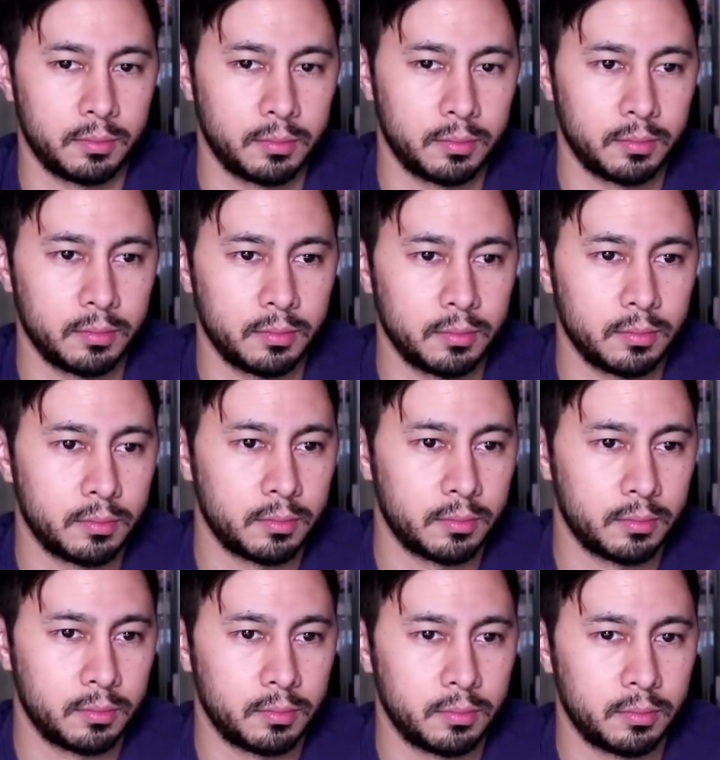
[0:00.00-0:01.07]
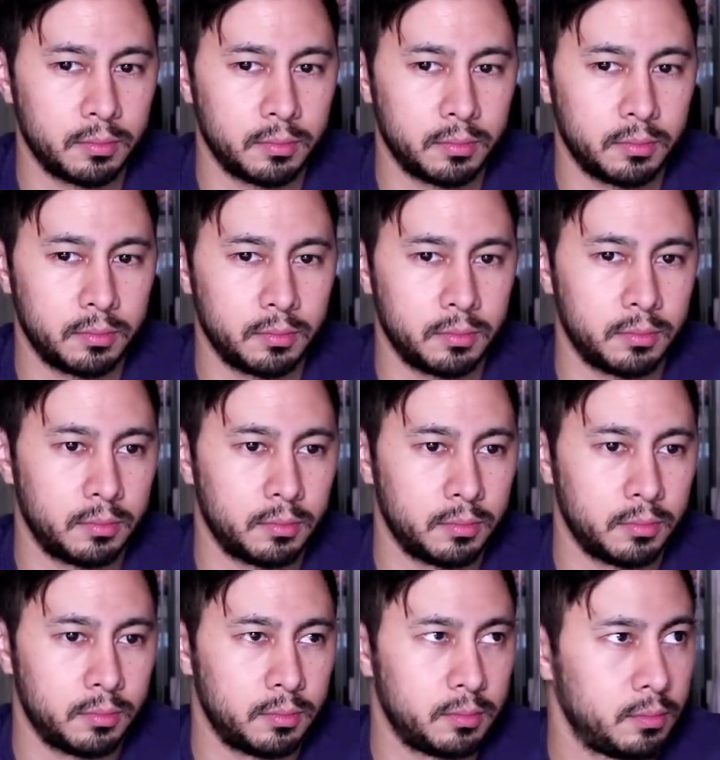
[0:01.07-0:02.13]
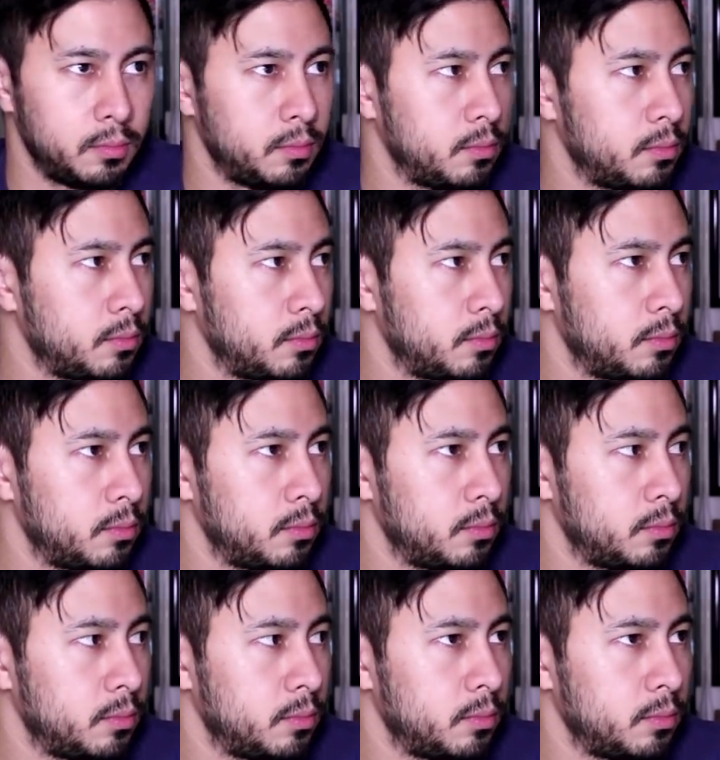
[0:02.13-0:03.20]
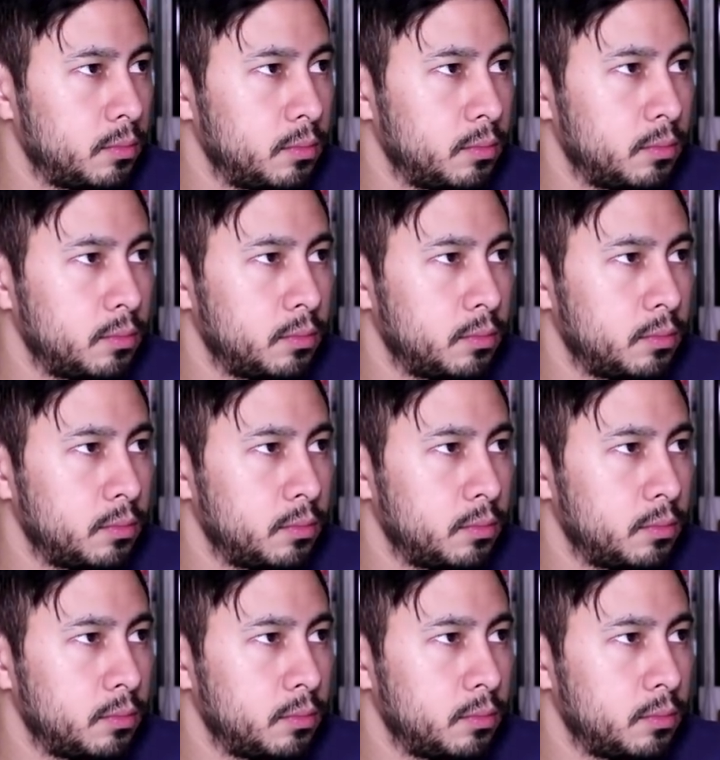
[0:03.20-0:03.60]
The person shown says nothing.